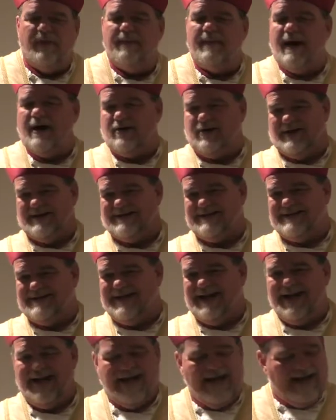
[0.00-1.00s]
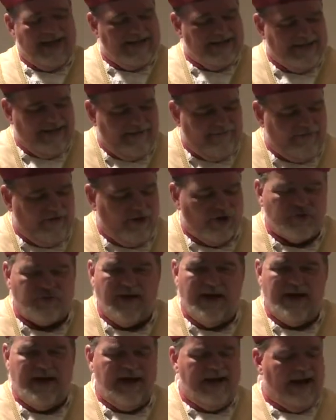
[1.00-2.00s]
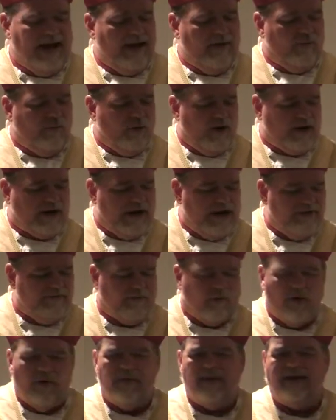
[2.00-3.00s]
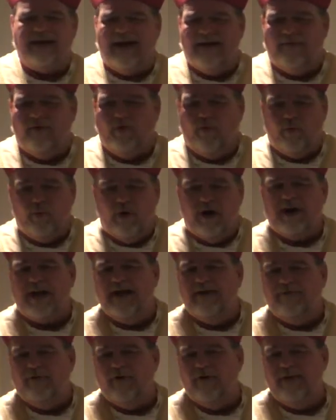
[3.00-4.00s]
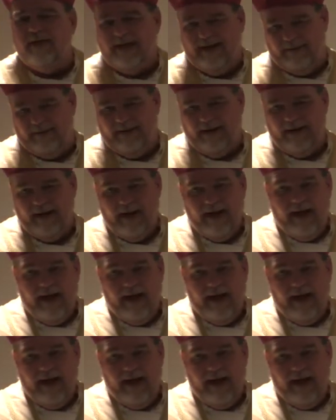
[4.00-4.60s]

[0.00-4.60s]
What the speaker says: the modernists, is infiltrated and working for the devil, working for the enemy.